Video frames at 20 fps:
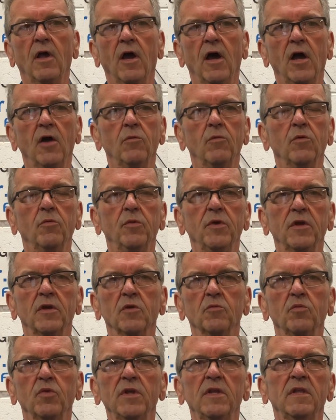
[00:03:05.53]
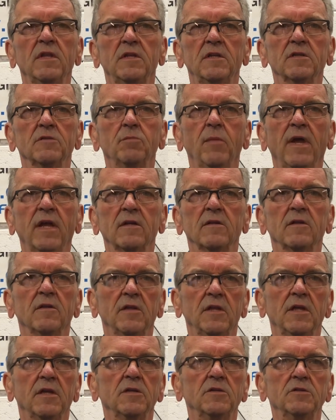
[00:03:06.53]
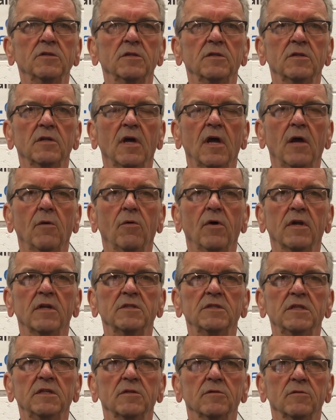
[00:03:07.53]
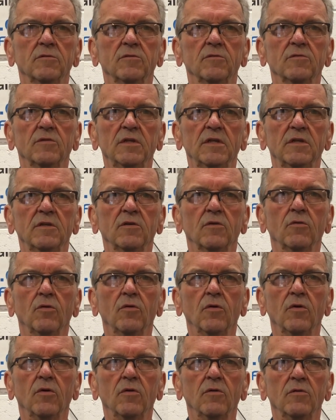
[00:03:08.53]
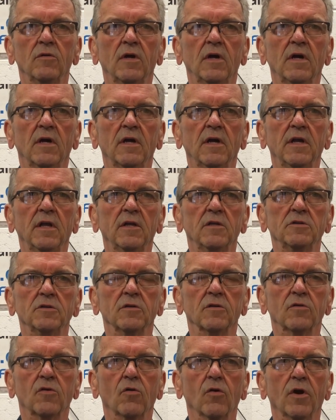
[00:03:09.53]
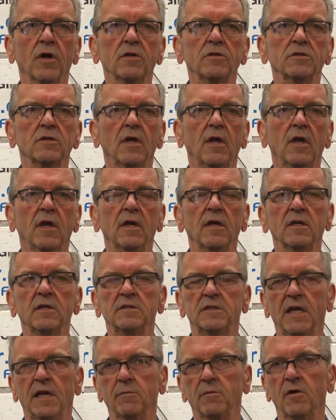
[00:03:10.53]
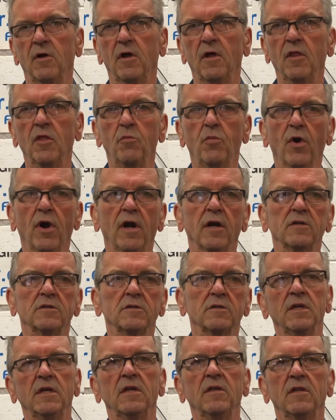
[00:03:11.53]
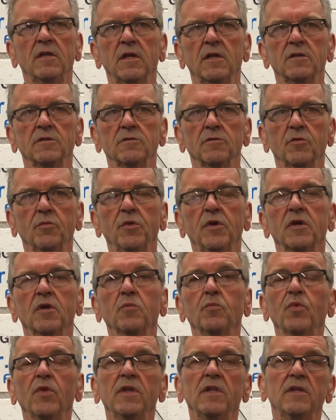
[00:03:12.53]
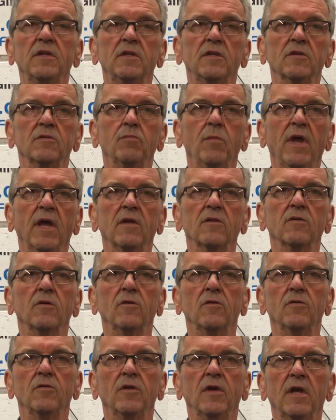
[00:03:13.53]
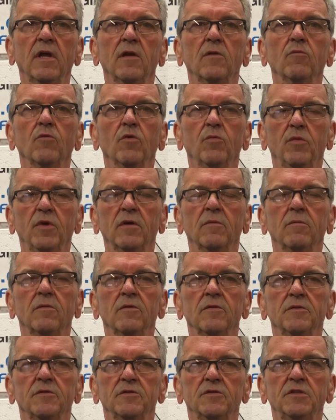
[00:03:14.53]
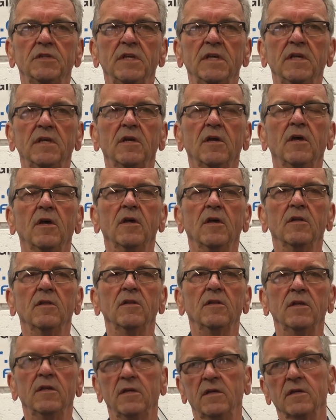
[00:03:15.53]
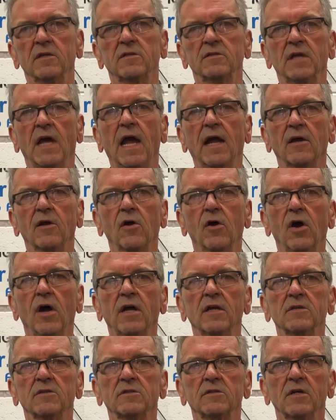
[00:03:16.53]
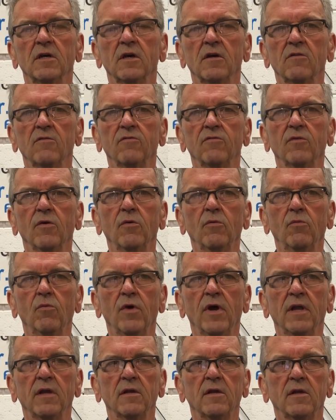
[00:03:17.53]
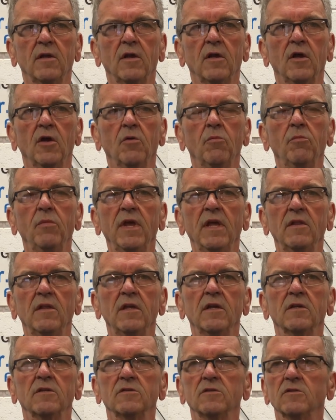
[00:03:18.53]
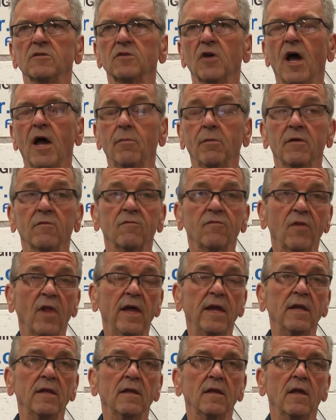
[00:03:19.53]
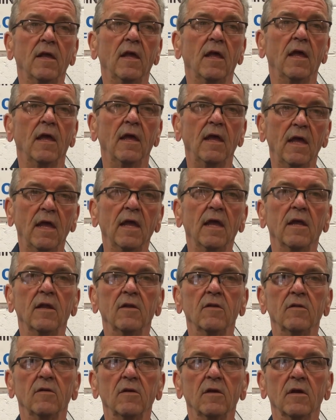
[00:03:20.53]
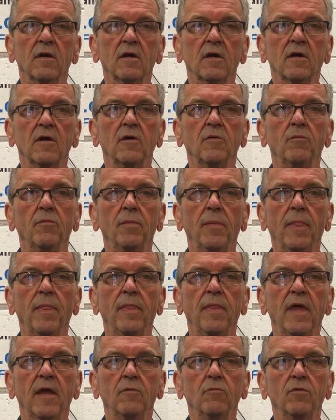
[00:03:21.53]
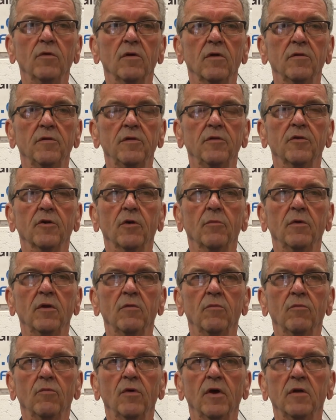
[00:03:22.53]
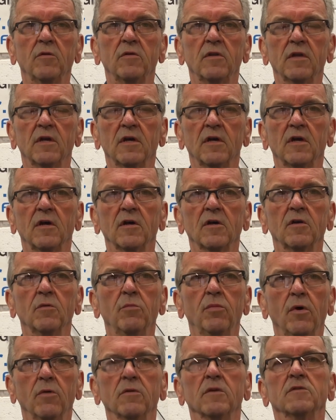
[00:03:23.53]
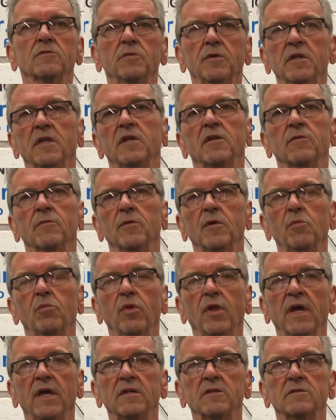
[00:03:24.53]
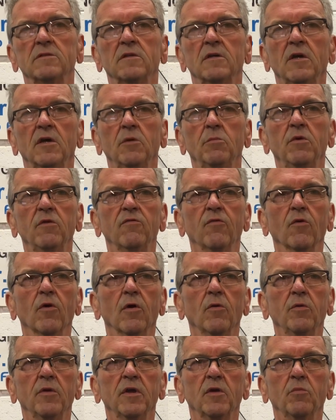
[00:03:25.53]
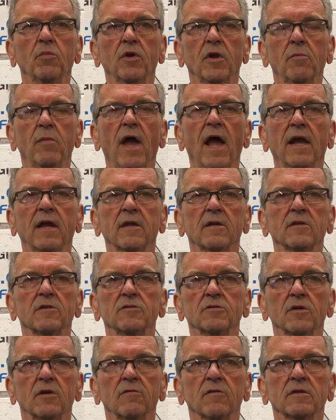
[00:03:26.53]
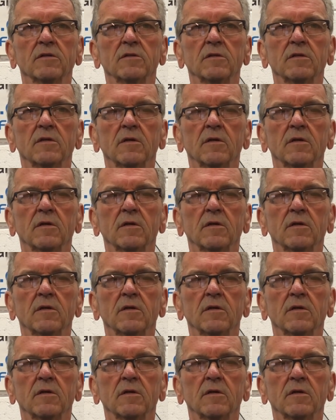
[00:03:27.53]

I will be completely dismantling the engine. I want to see the, the whole uh, engine, of course, examine all the parts. The, the engine will be completely dismantled and we'll be able to see the exact cause of what made the engine stop in flight, and um, then we'll determine what uh, components we need to replace before we can put it back into service.